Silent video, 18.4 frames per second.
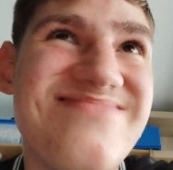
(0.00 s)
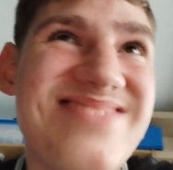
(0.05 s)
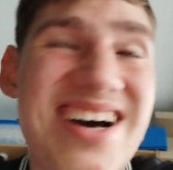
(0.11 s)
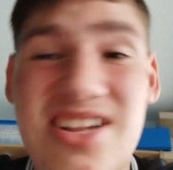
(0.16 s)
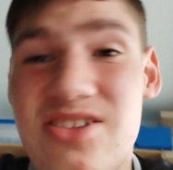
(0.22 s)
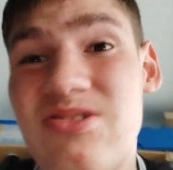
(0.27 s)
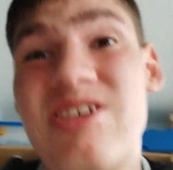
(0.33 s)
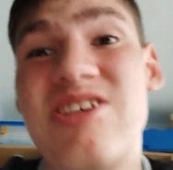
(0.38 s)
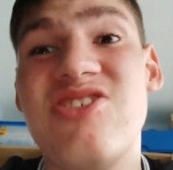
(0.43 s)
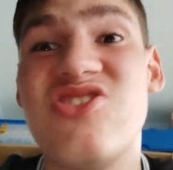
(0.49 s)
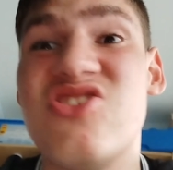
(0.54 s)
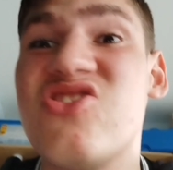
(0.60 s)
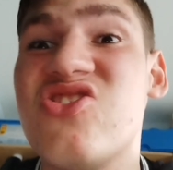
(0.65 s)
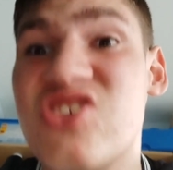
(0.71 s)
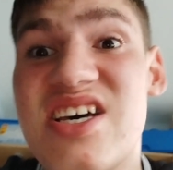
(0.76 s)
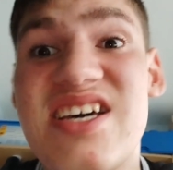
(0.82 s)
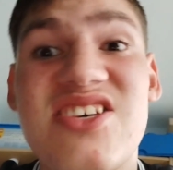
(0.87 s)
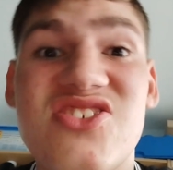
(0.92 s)
at
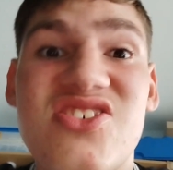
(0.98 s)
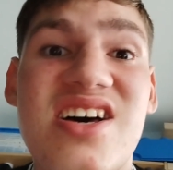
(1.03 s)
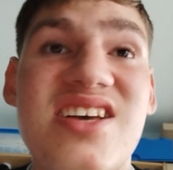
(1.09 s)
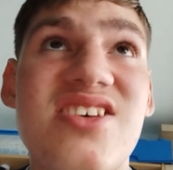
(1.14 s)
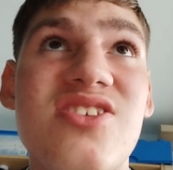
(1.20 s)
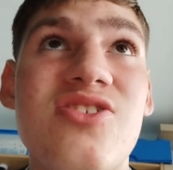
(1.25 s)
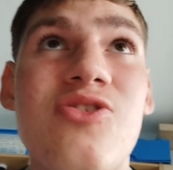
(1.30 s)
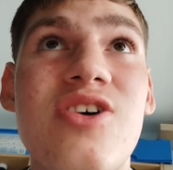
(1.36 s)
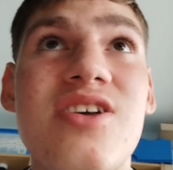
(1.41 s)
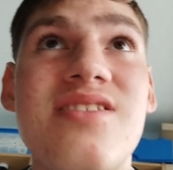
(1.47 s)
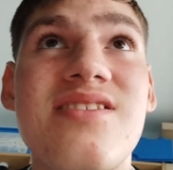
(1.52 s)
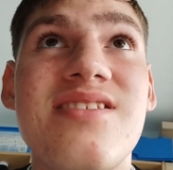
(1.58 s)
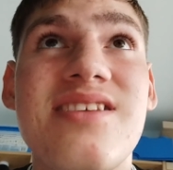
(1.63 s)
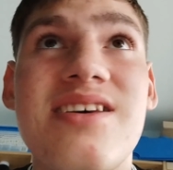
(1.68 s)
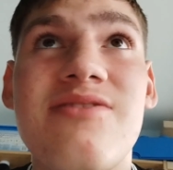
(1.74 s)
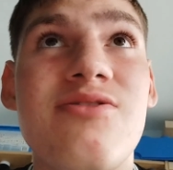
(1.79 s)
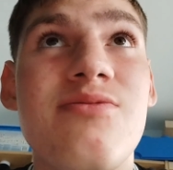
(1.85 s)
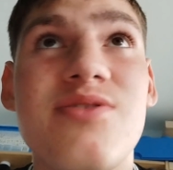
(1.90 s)
least 6 added
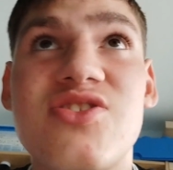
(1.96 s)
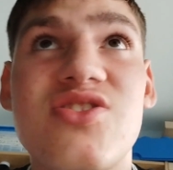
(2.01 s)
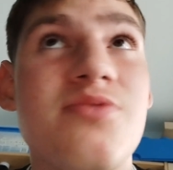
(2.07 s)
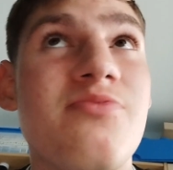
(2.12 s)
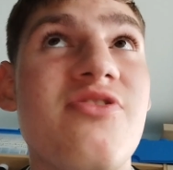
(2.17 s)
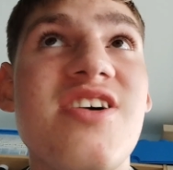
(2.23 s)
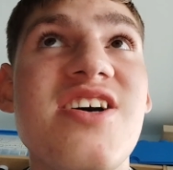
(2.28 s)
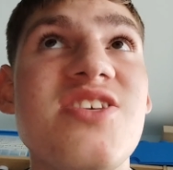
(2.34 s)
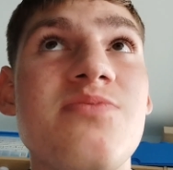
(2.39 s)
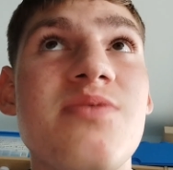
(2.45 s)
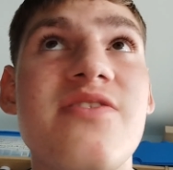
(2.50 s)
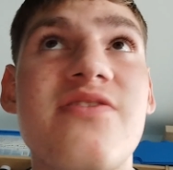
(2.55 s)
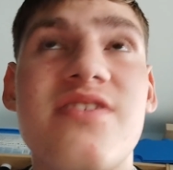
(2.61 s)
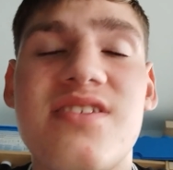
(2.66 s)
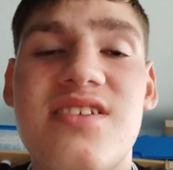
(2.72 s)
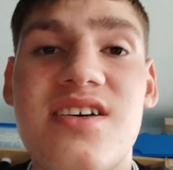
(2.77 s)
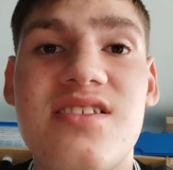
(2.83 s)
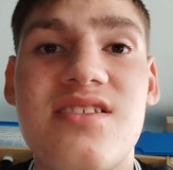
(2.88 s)
on. It would be surprised me
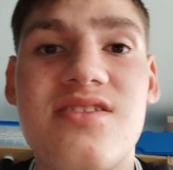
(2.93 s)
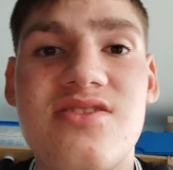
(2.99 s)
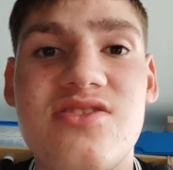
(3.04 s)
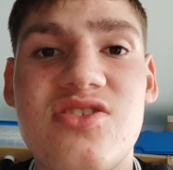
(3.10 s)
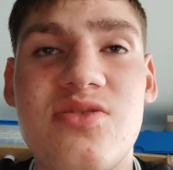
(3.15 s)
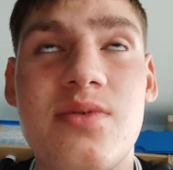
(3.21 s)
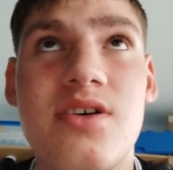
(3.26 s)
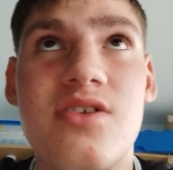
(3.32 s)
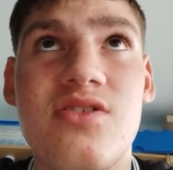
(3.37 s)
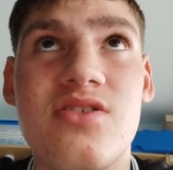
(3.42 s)
if it didn't, to be